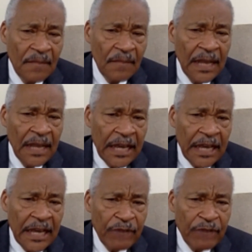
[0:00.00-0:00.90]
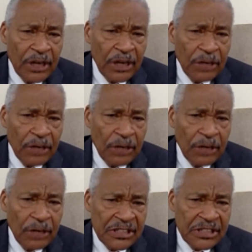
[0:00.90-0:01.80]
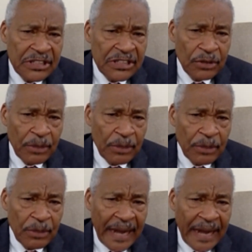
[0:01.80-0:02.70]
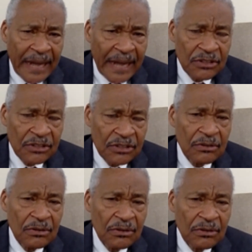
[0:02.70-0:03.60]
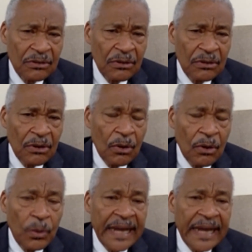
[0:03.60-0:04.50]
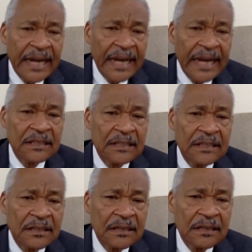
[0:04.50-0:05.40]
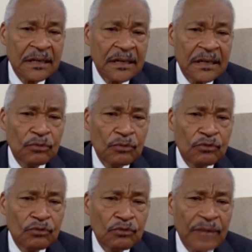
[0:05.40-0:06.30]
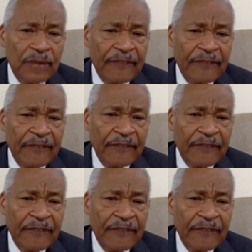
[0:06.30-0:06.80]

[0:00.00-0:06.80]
If we are not reconciled with our past, we cannot move through life freely.